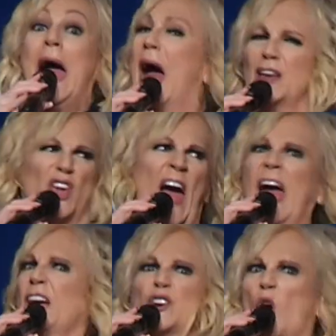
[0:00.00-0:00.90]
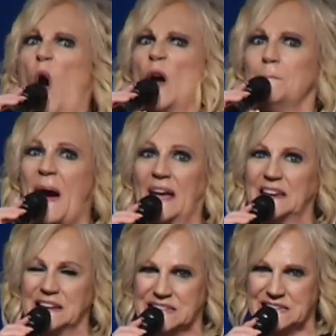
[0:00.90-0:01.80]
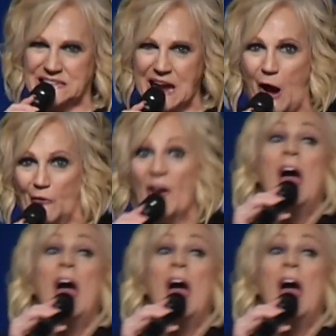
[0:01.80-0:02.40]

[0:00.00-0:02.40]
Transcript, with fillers: and you ain't going by yourself.